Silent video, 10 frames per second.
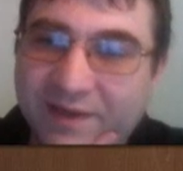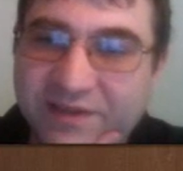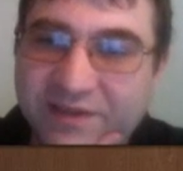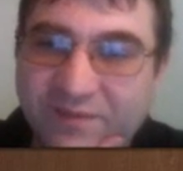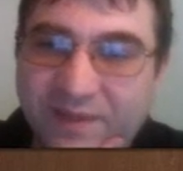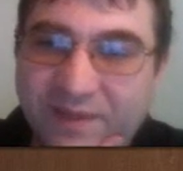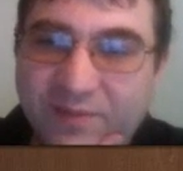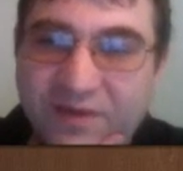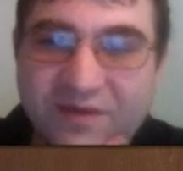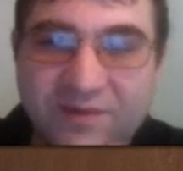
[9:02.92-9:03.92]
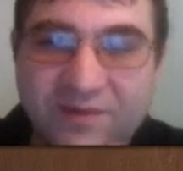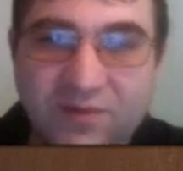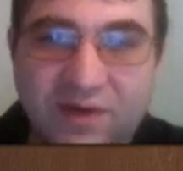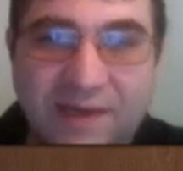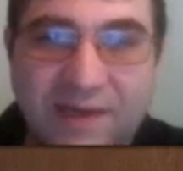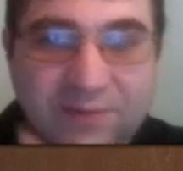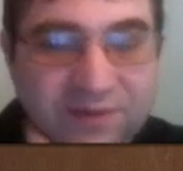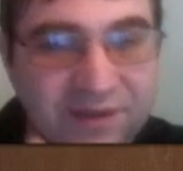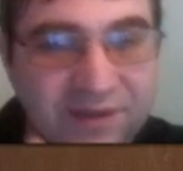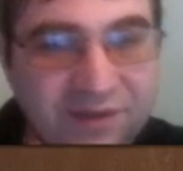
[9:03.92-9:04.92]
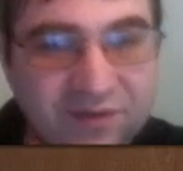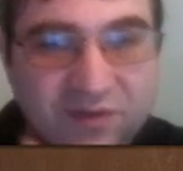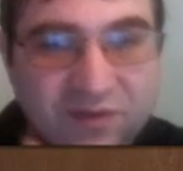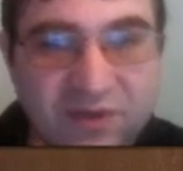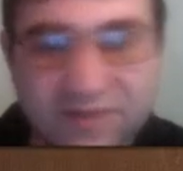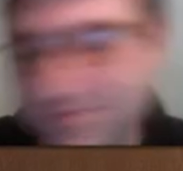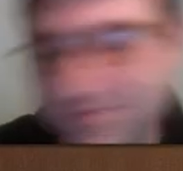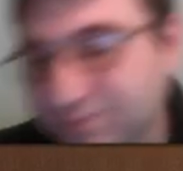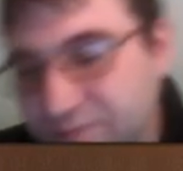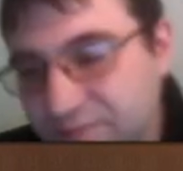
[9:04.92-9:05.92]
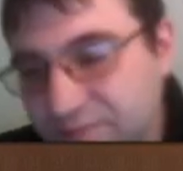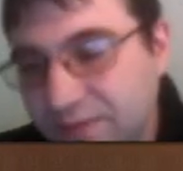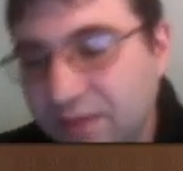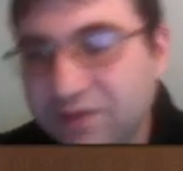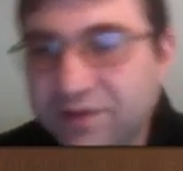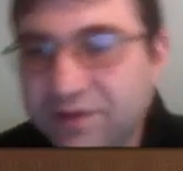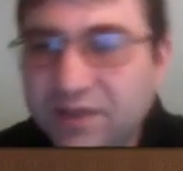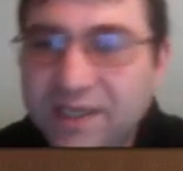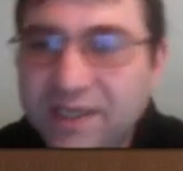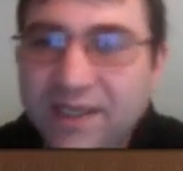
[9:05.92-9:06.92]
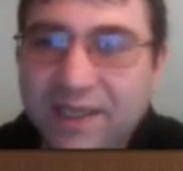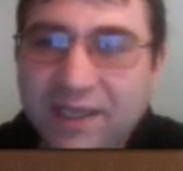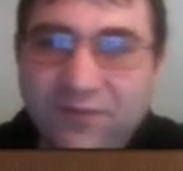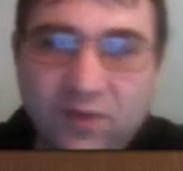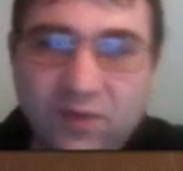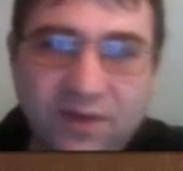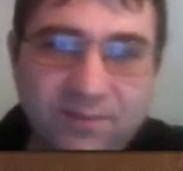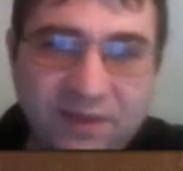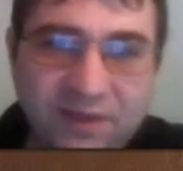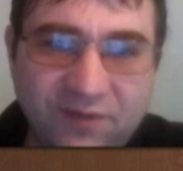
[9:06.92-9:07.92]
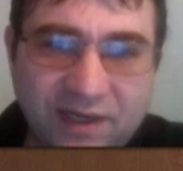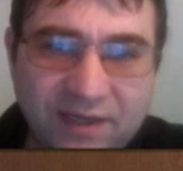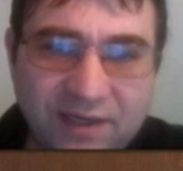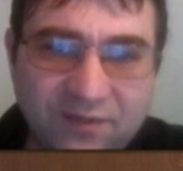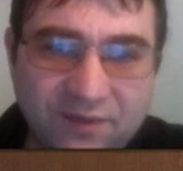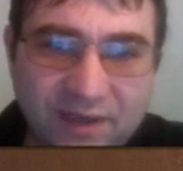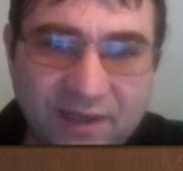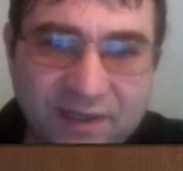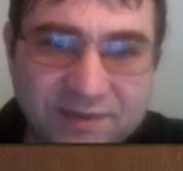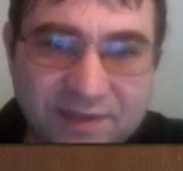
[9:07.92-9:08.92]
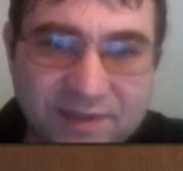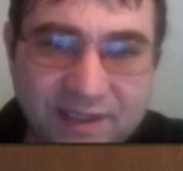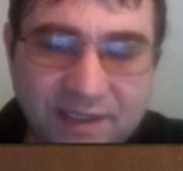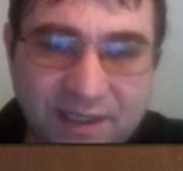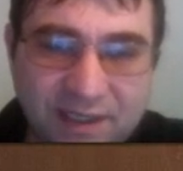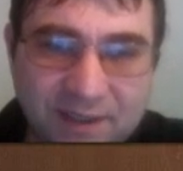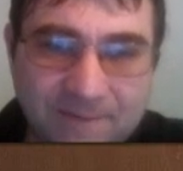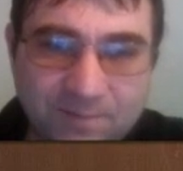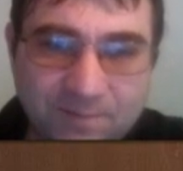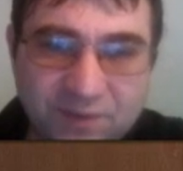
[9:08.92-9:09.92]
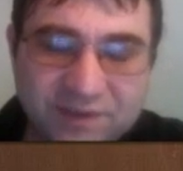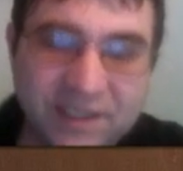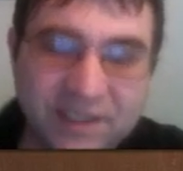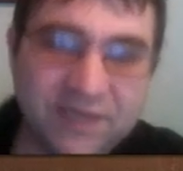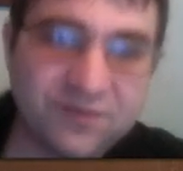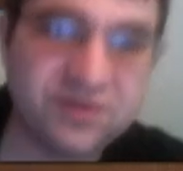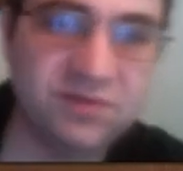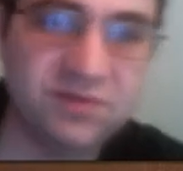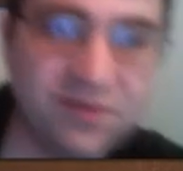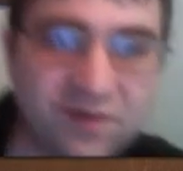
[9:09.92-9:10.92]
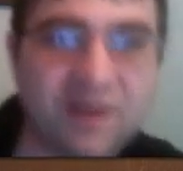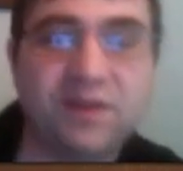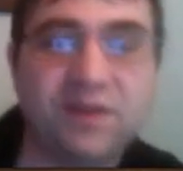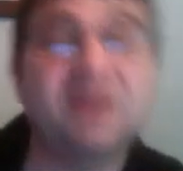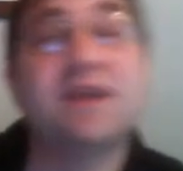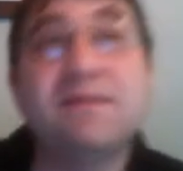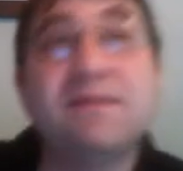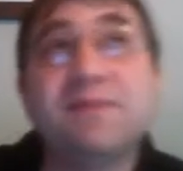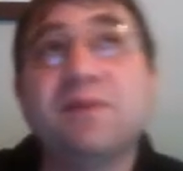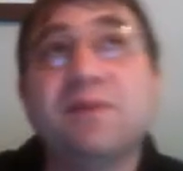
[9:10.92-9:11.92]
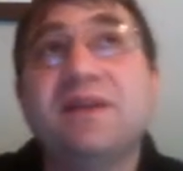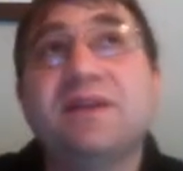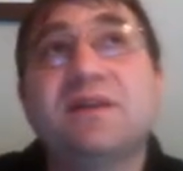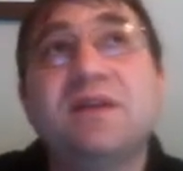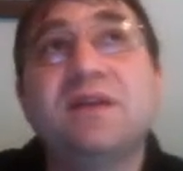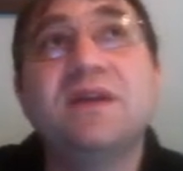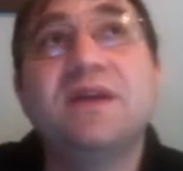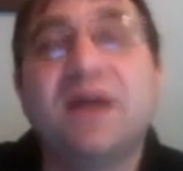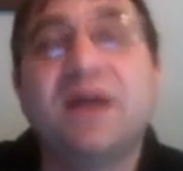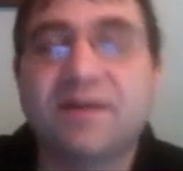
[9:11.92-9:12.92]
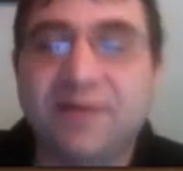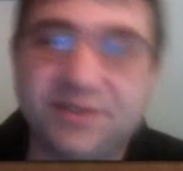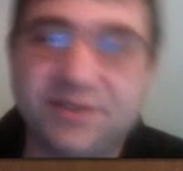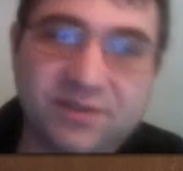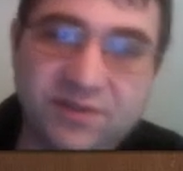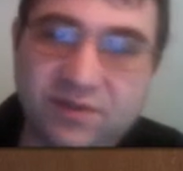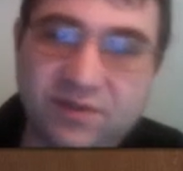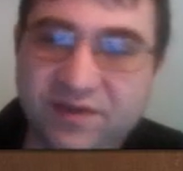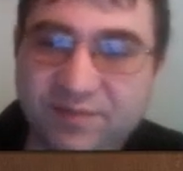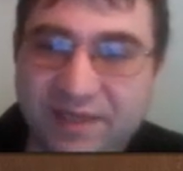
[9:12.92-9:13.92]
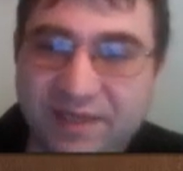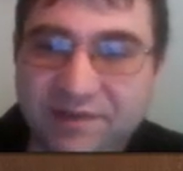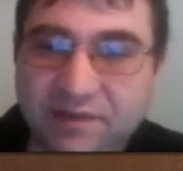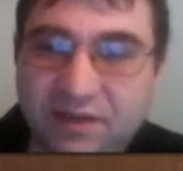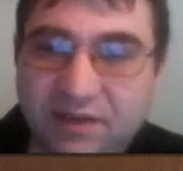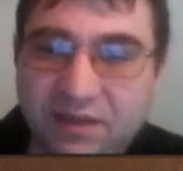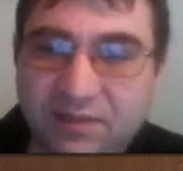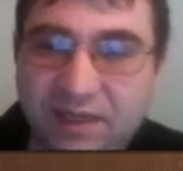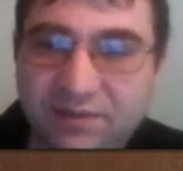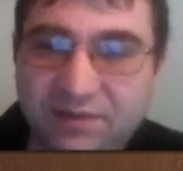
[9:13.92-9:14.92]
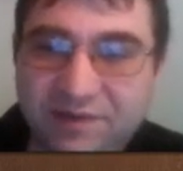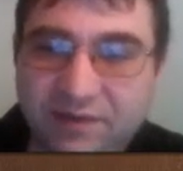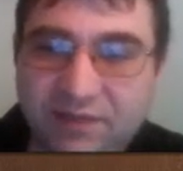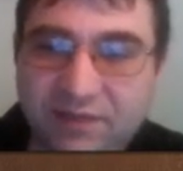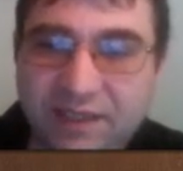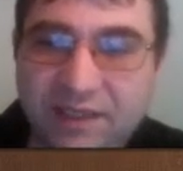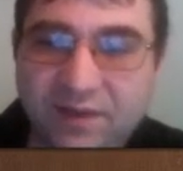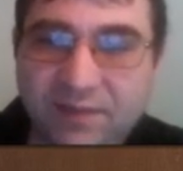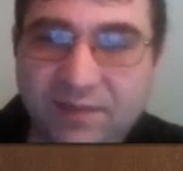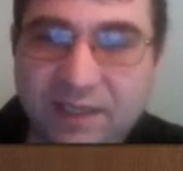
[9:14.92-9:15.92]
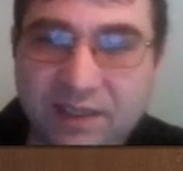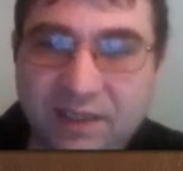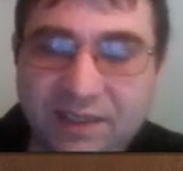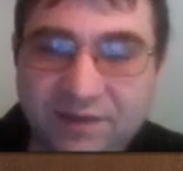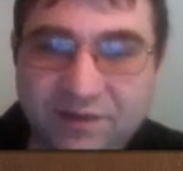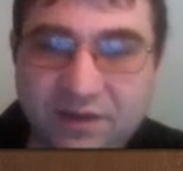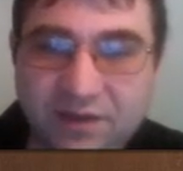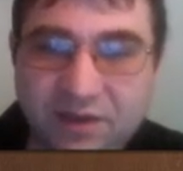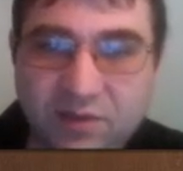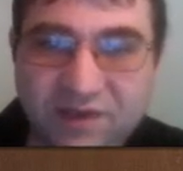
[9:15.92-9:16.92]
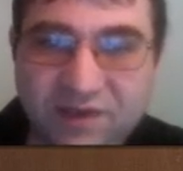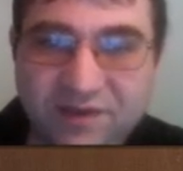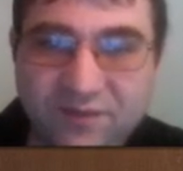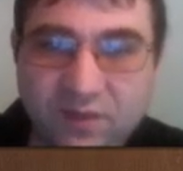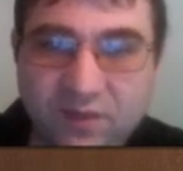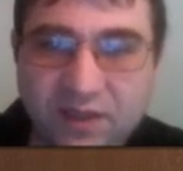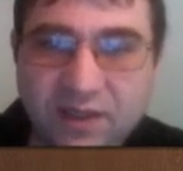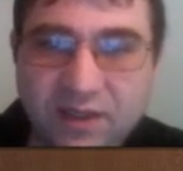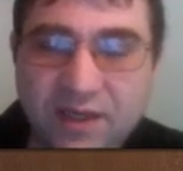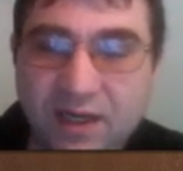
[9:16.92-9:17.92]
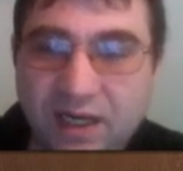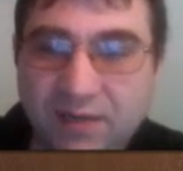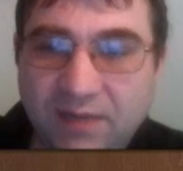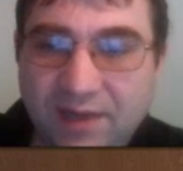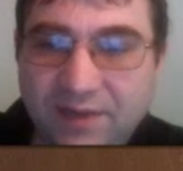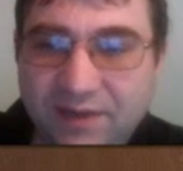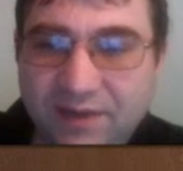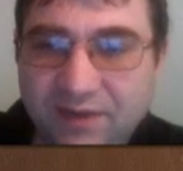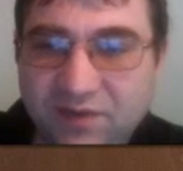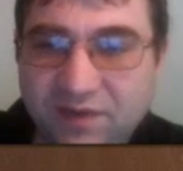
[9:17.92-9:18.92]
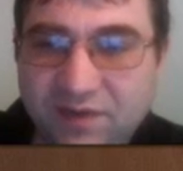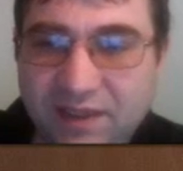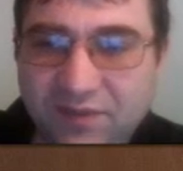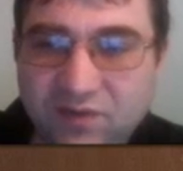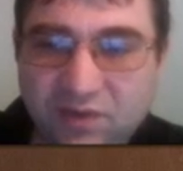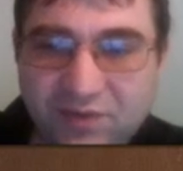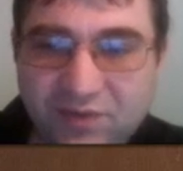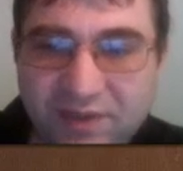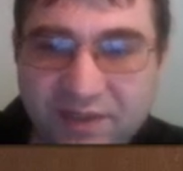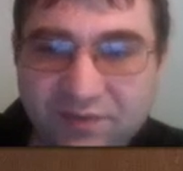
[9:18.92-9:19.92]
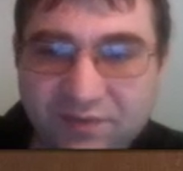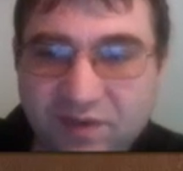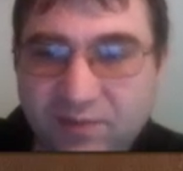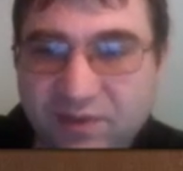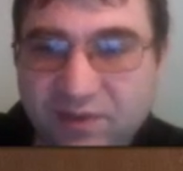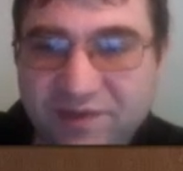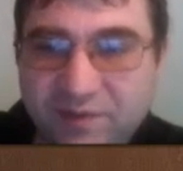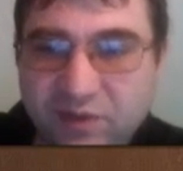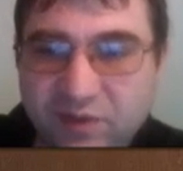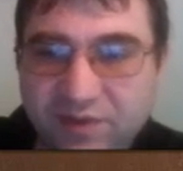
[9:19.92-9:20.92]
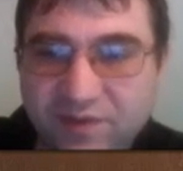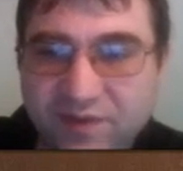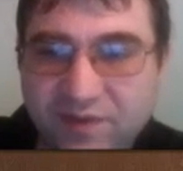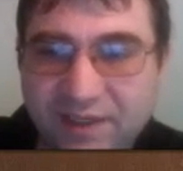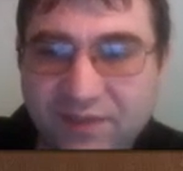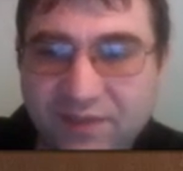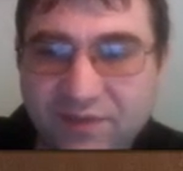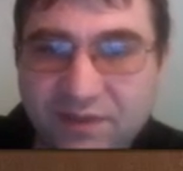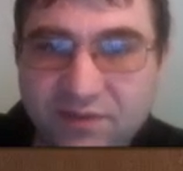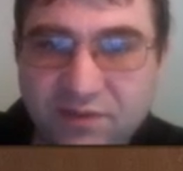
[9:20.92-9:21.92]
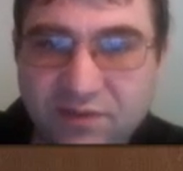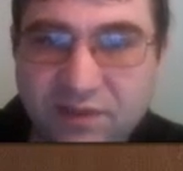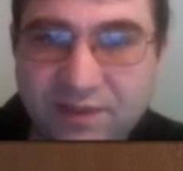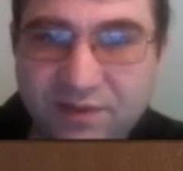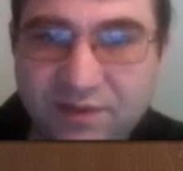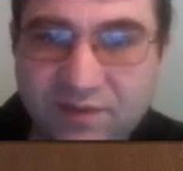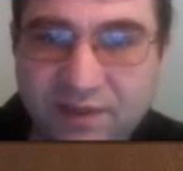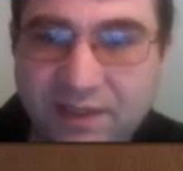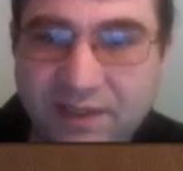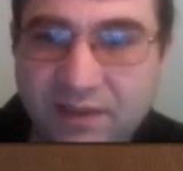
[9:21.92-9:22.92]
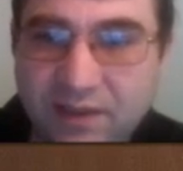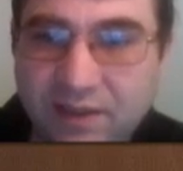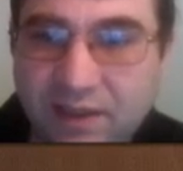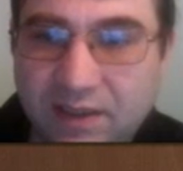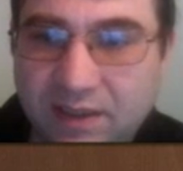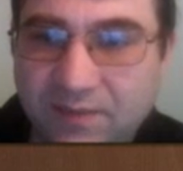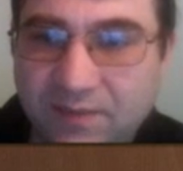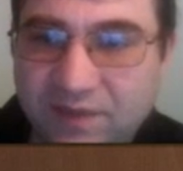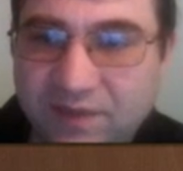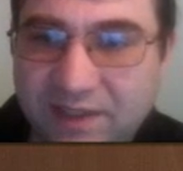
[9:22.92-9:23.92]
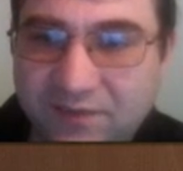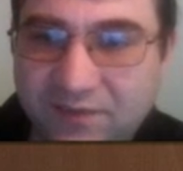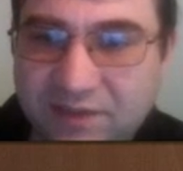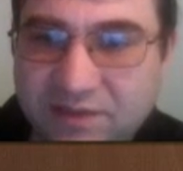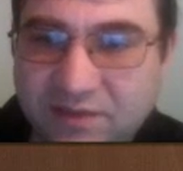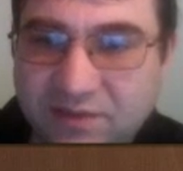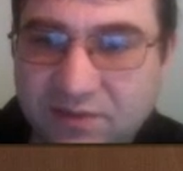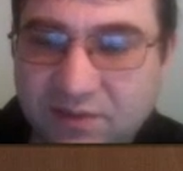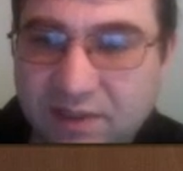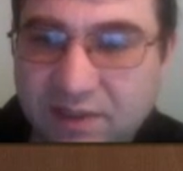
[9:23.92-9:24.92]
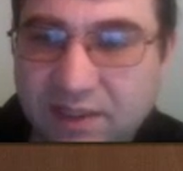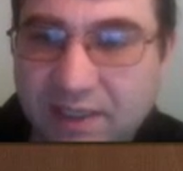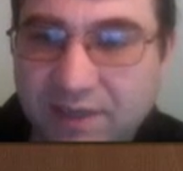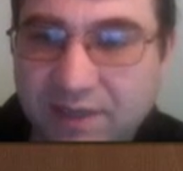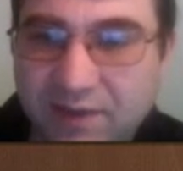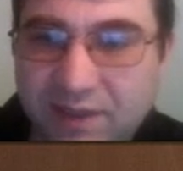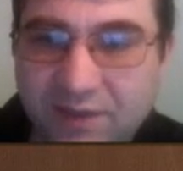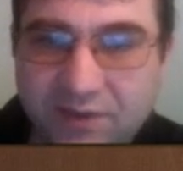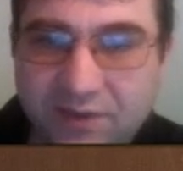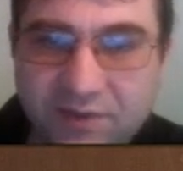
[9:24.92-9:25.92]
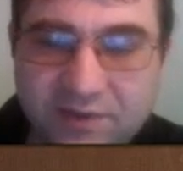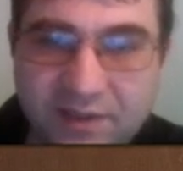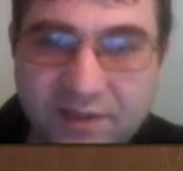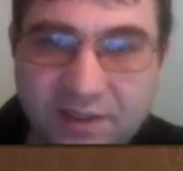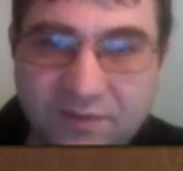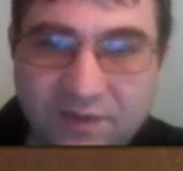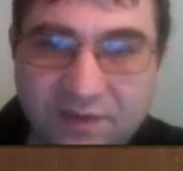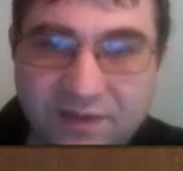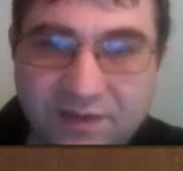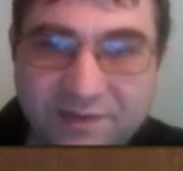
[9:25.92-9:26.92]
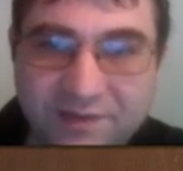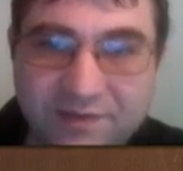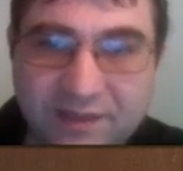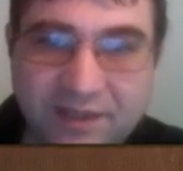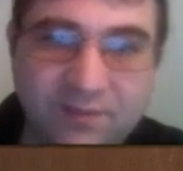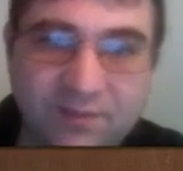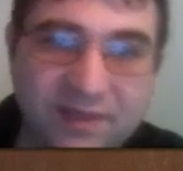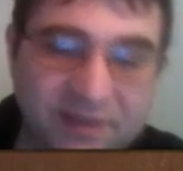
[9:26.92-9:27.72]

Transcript: to give my opponent some more opportunities to go wrong. So a4, b5, and then there's kind of two moves that I think can be played here, and I'm not sure which one is best. I would say right now the main line is queen c4, and then there's kind of two alternatives that are pretty similar. There's knight fd2, and there's knight fd2, and then the other alternative is knight on b to